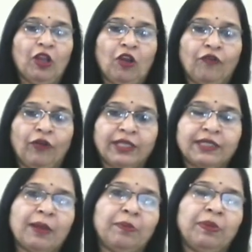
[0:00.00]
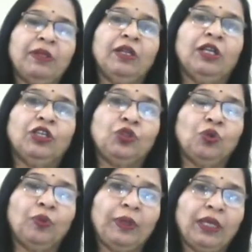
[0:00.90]
For example,
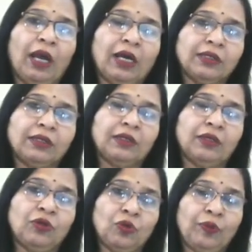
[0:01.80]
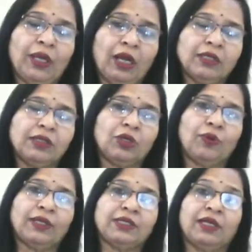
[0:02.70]
we ask the
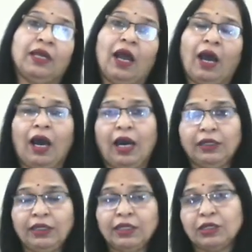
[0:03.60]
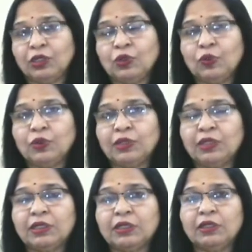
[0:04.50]
question: are these
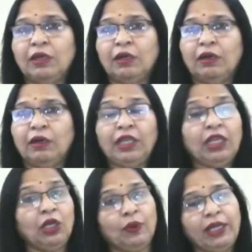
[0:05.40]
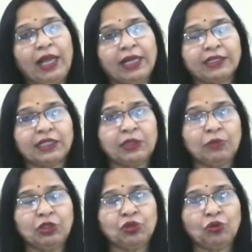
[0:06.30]
resources equally
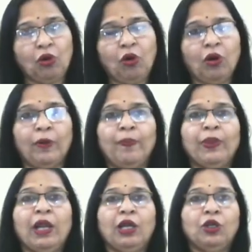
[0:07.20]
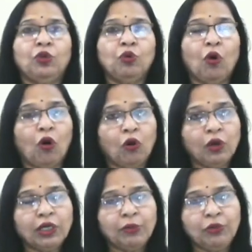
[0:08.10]
accessible to all? Do all
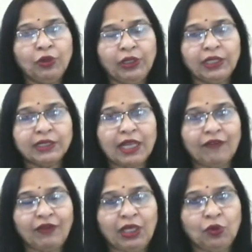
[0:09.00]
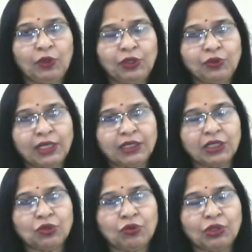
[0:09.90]
communities have equal to
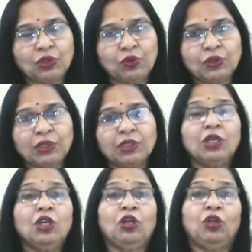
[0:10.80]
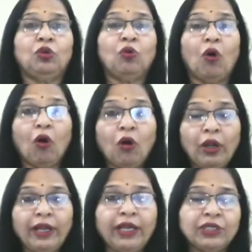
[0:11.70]
access to resources? Do all
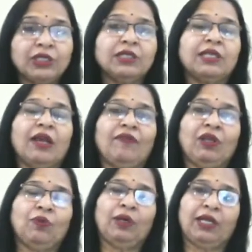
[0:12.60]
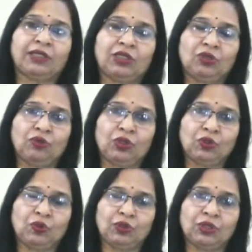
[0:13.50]
nations have equal access to
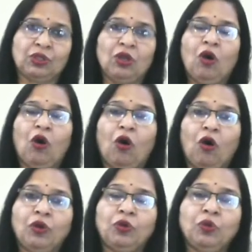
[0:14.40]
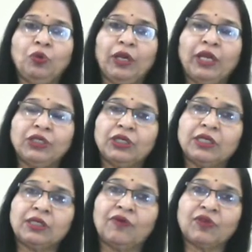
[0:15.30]
resources? Or do
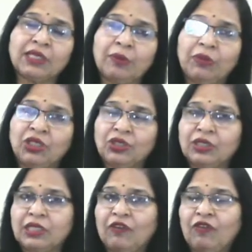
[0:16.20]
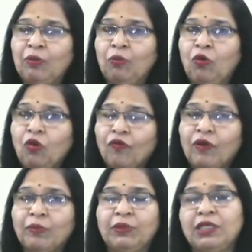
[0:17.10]
nations, some nations suffer more
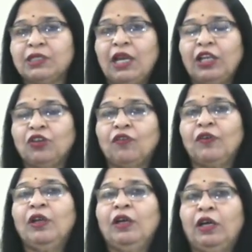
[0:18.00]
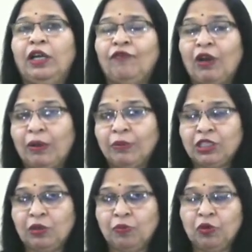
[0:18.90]
from these kind of
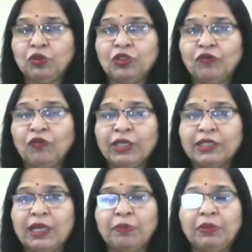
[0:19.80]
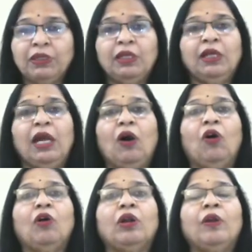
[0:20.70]
environmental pollution, for example?
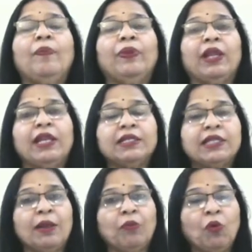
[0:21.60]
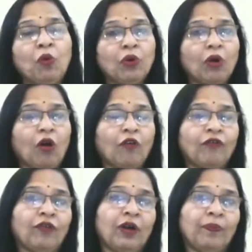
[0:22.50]
Or is there more of
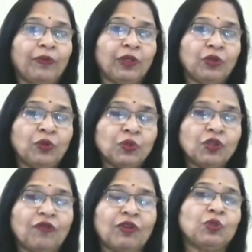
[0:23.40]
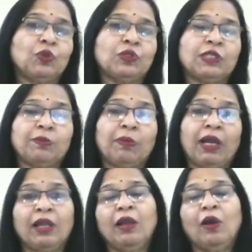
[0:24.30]
use of resources
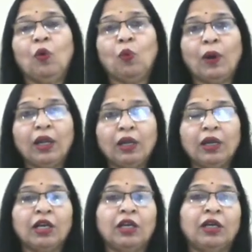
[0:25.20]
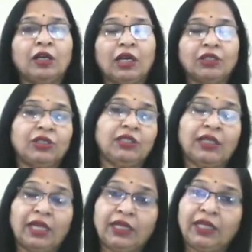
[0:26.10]
by one country
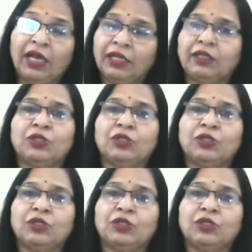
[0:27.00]
than the other?